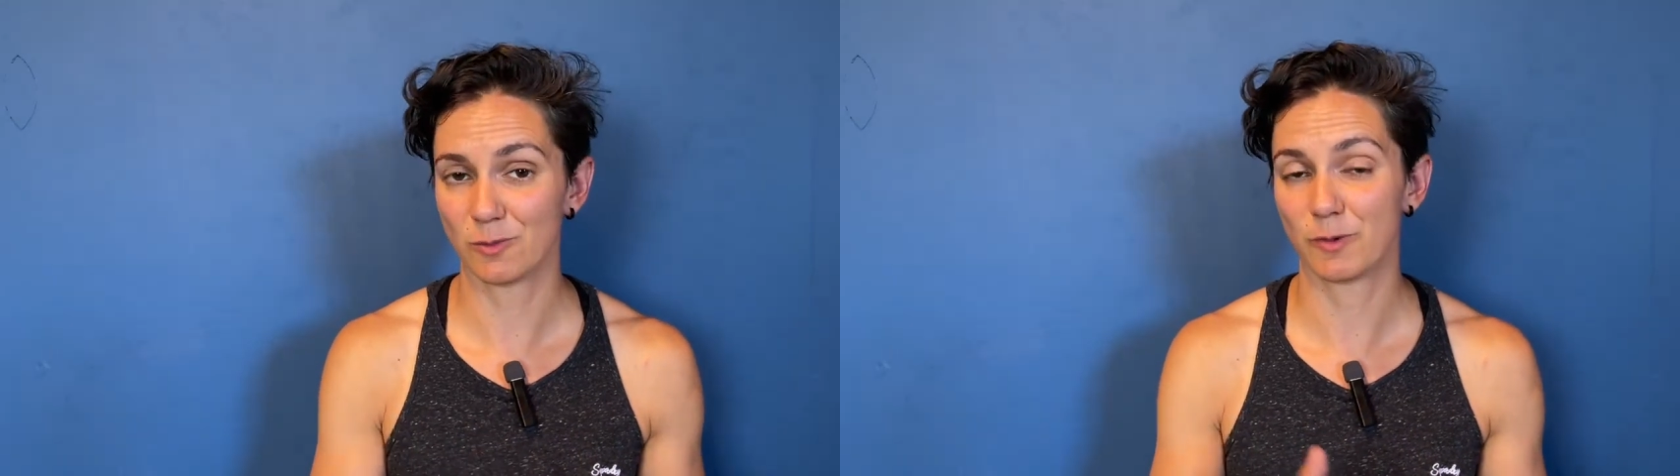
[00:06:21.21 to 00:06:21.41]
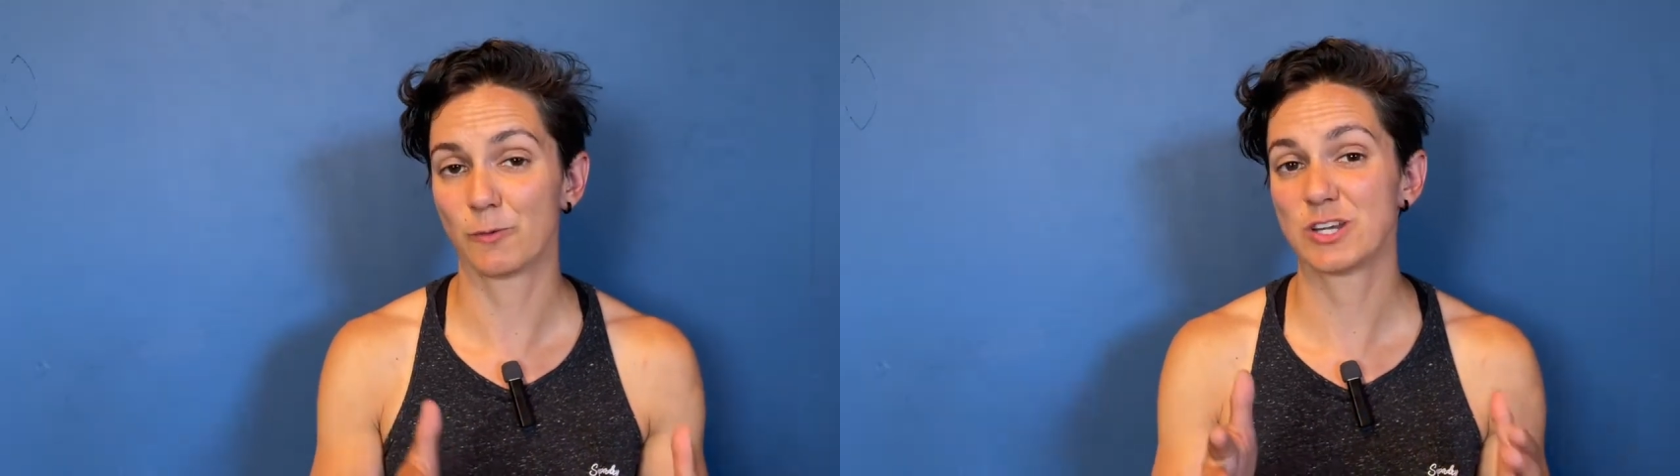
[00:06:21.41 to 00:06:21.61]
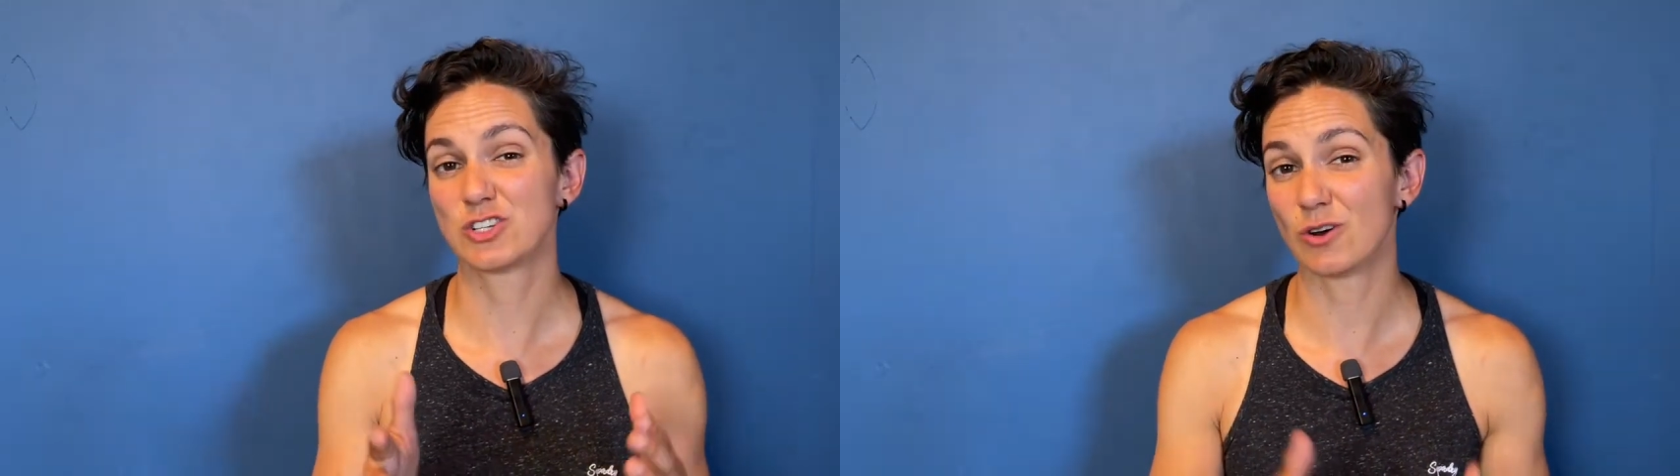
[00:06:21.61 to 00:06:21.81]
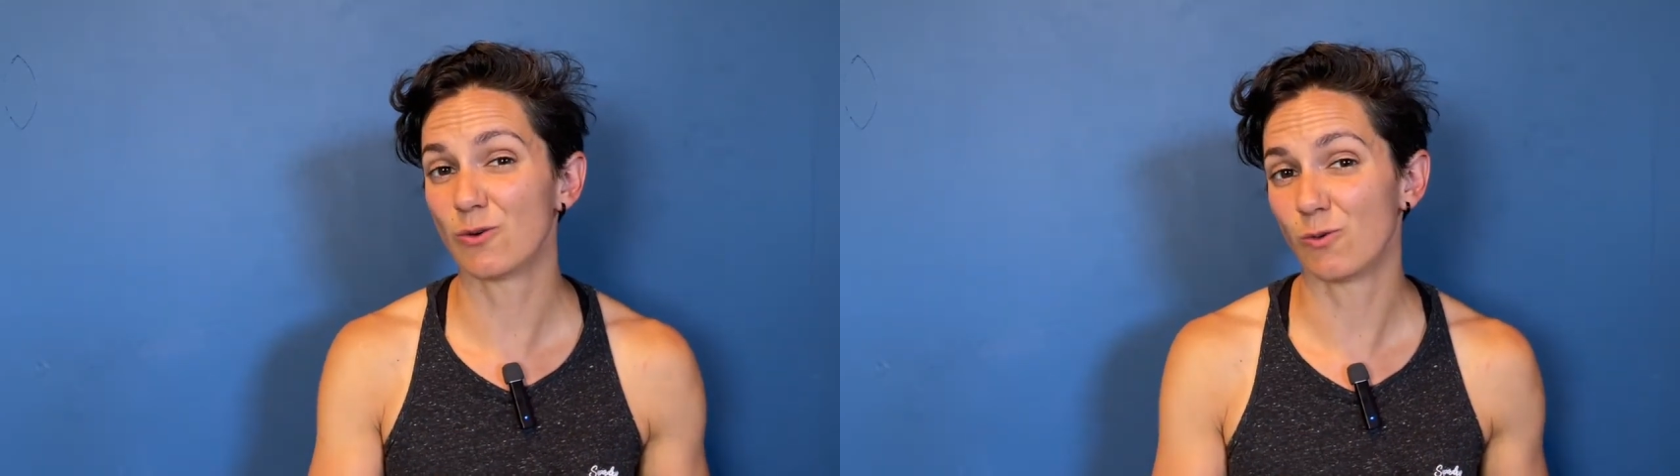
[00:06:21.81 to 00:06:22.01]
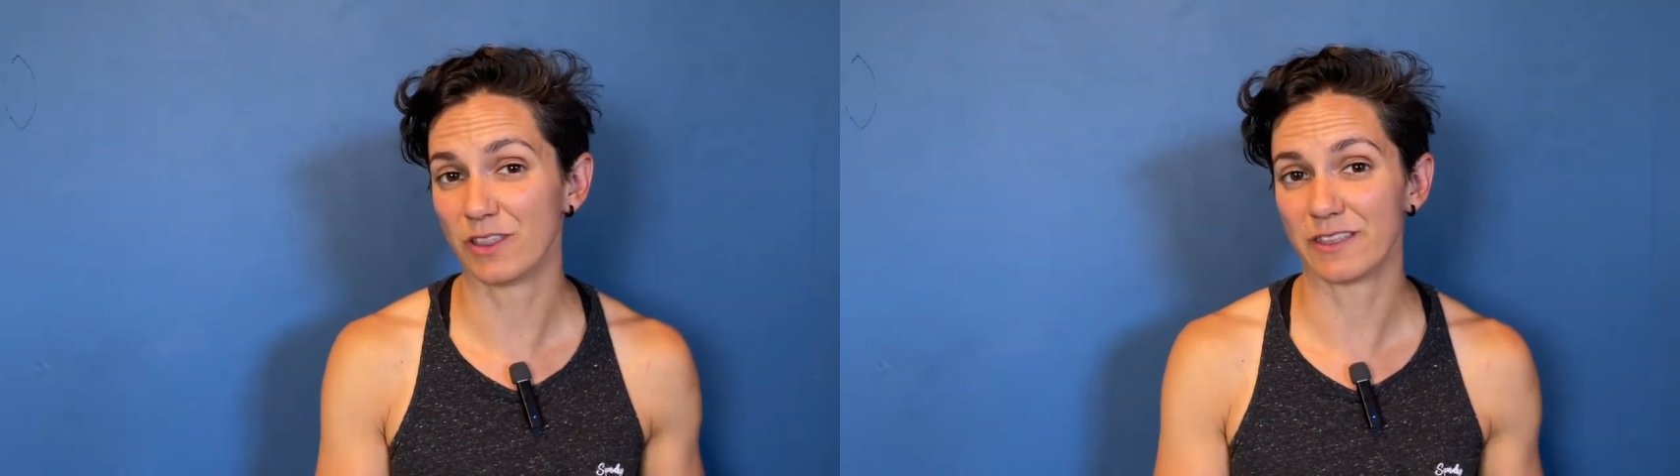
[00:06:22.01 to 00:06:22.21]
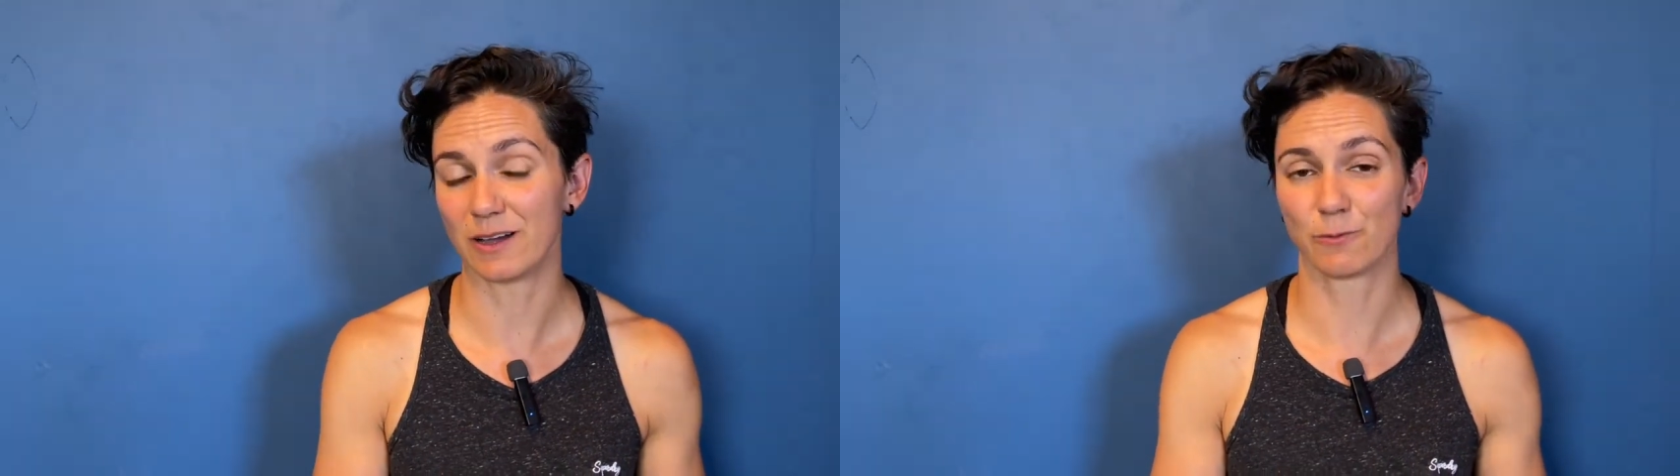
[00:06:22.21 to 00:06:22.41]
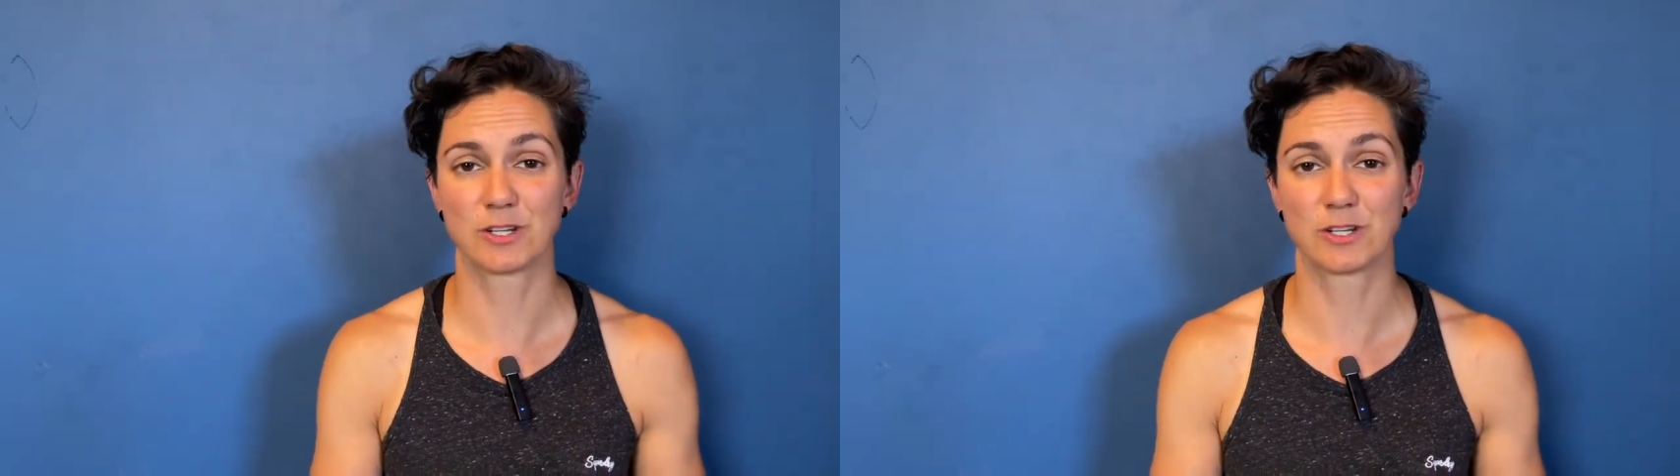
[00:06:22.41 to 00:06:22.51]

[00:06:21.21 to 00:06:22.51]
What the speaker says: but we don't want that. We